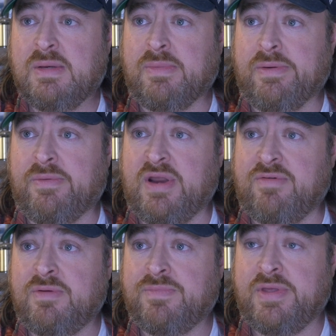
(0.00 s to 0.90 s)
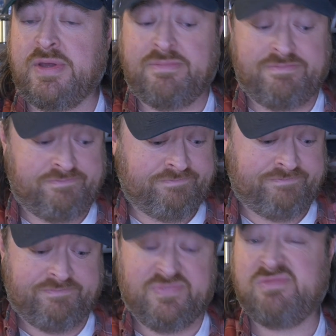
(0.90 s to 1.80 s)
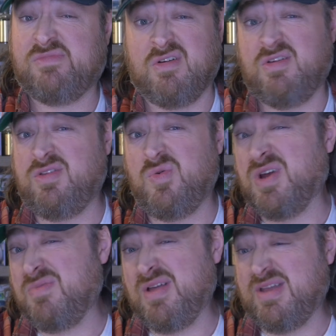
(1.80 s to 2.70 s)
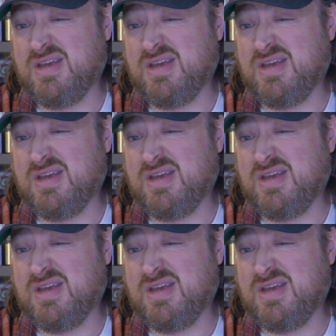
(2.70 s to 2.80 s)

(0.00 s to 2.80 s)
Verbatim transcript: But whatever. Um, going to the rookie pile, I